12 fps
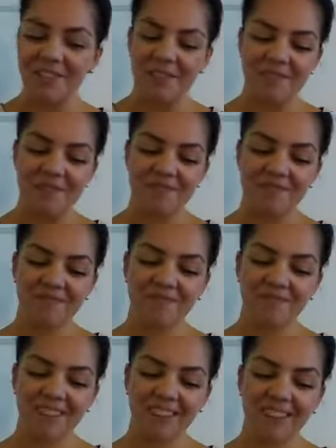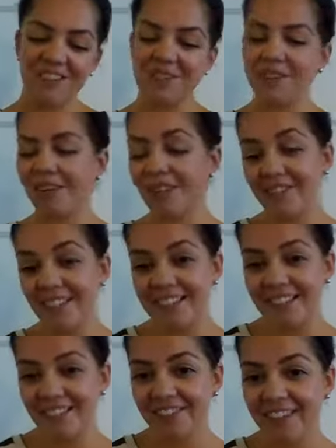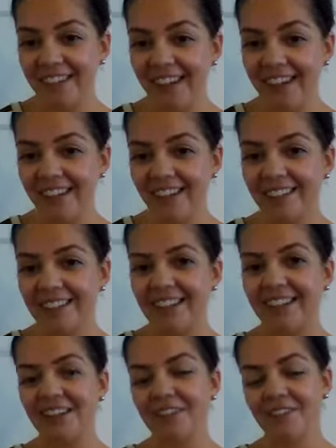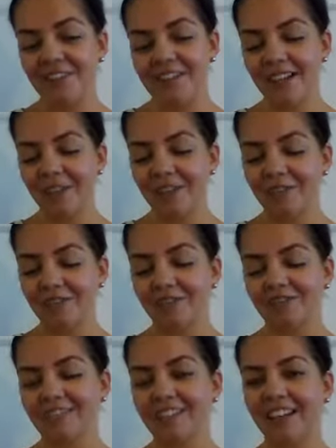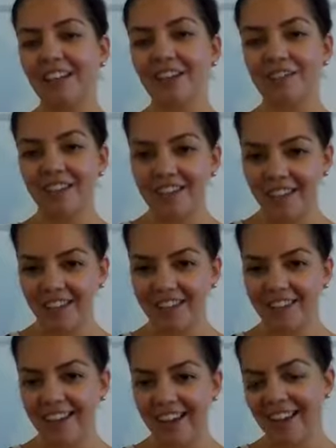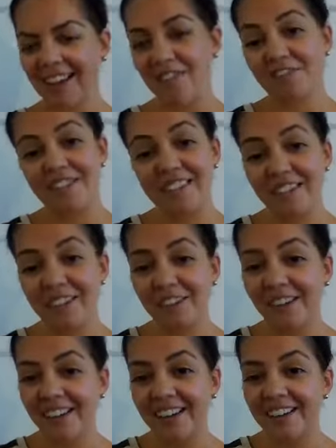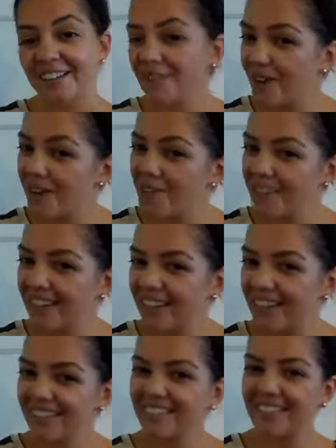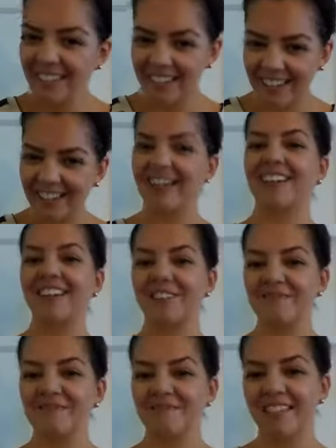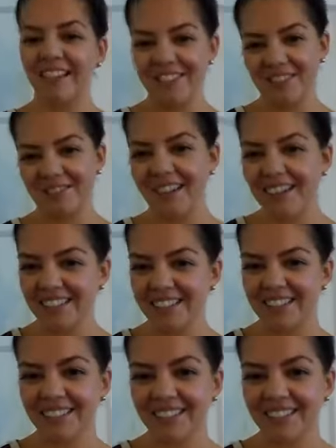So enjoy the rest of today. Take care of yourself, take care of each other, and I will see you here tomorrow morning, 10 o'clock. Thanks so much.